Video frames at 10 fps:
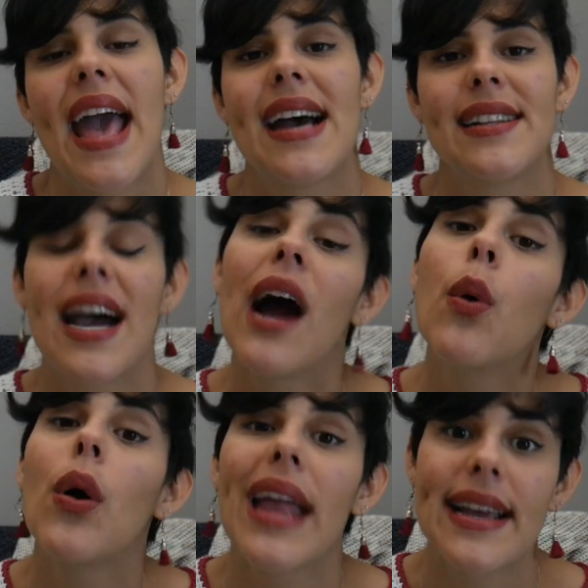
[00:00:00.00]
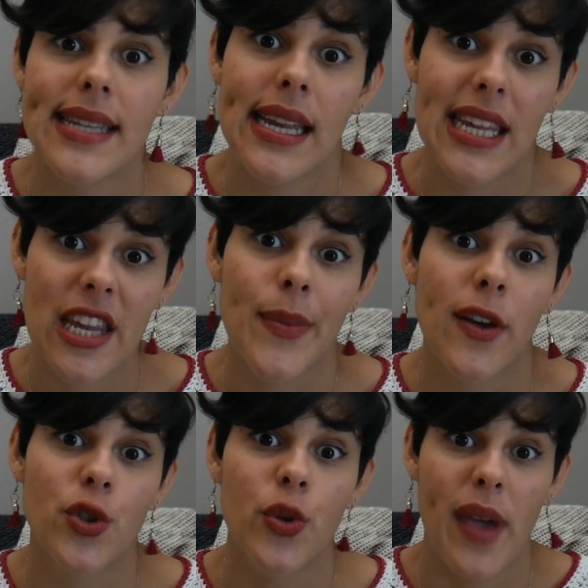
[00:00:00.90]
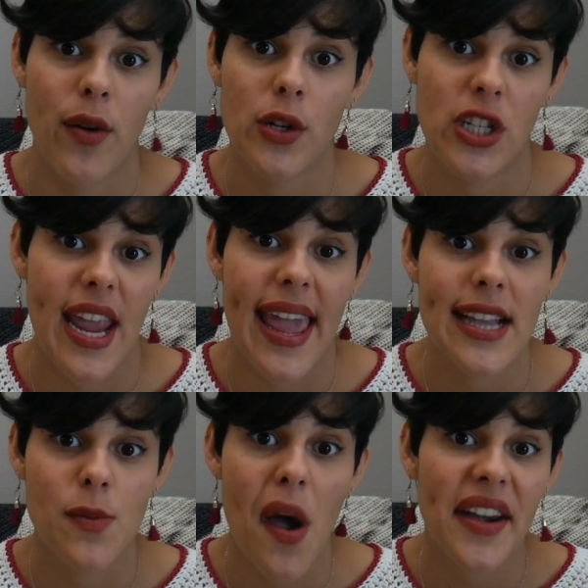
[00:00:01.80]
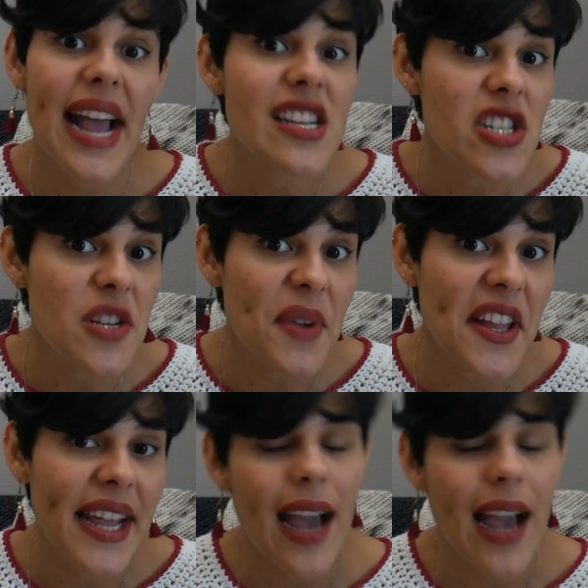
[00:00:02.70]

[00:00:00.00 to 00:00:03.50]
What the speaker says: and I will get an email to my Crochet Cakes Podcast Gmail